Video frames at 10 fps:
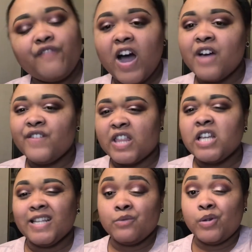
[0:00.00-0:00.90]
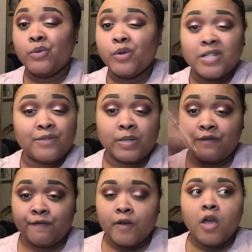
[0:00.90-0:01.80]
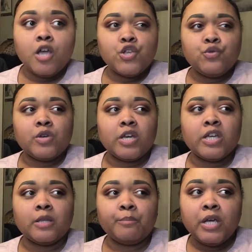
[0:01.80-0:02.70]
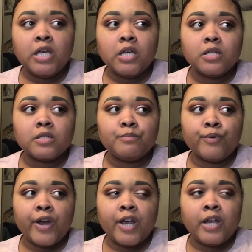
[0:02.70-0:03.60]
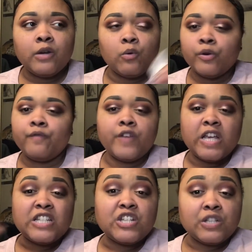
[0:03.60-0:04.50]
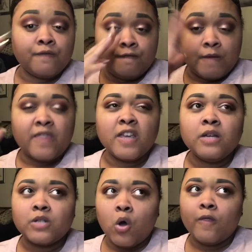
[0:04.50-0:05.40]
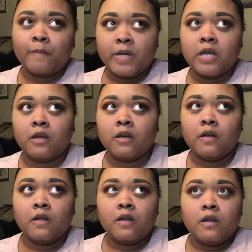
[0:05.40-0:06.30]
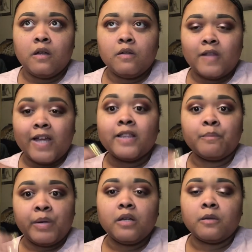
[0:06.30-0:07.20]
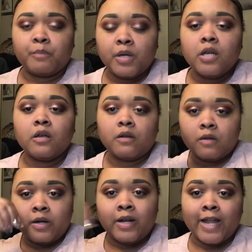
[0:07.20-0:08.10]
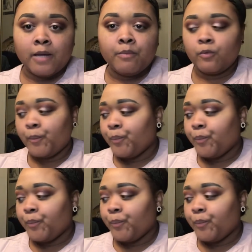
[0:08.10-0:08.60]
I think that's what it was. It was you can get the pink brand, or it's just I think it was all the pink, like the pink label.